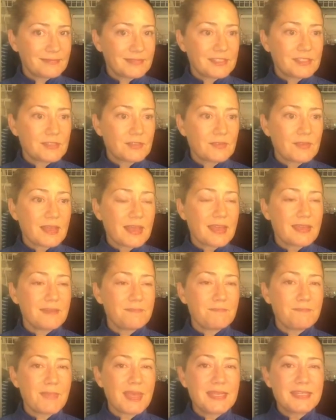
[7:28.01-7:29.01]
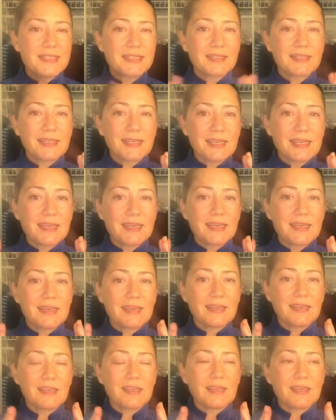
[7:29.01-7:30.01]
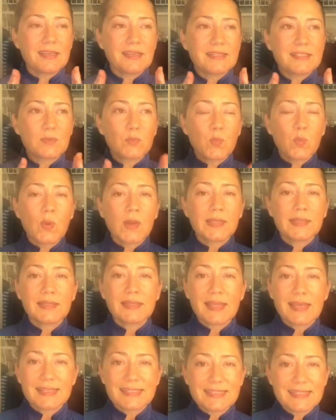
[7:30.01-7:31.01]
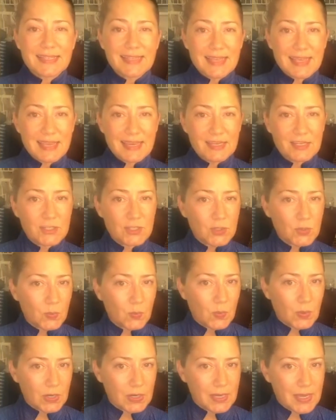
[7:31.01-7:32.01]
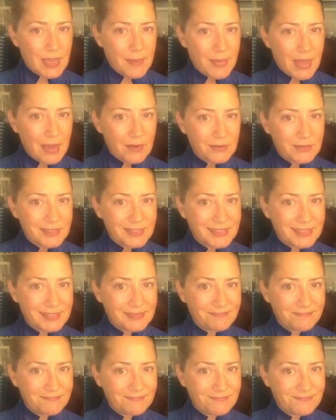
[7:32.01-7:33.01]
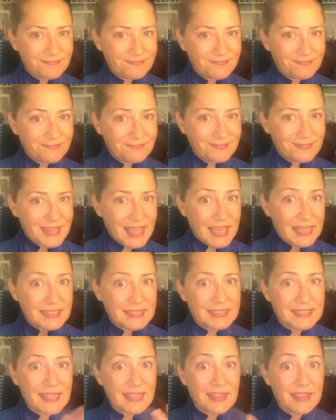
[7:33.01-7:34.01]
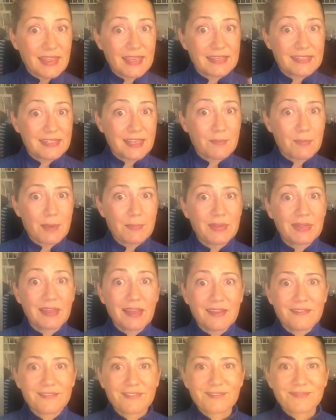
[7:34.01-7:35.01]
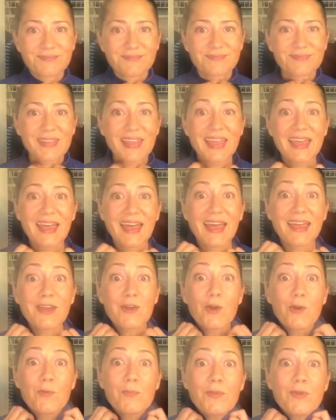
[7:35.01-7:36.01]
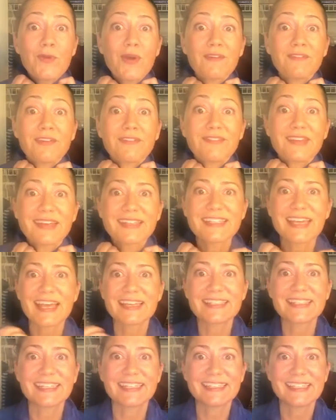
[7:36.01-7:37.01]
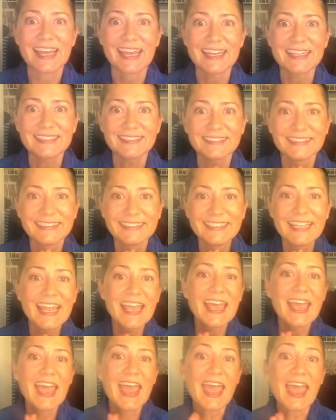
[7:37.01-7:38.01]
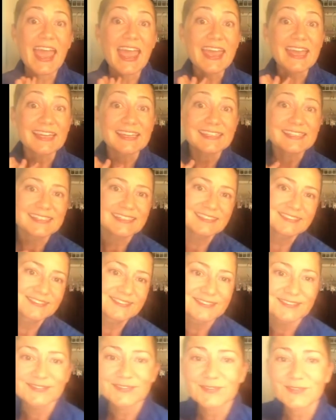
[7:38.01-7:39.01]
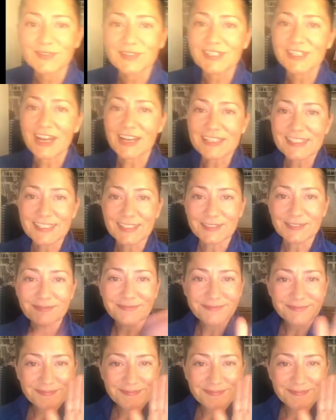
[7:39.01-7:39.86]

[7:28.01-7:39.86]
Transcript: so that mentally it's one less thing to worry about as things come up in life. I hope you have a fantastic day, and we'll talk soon.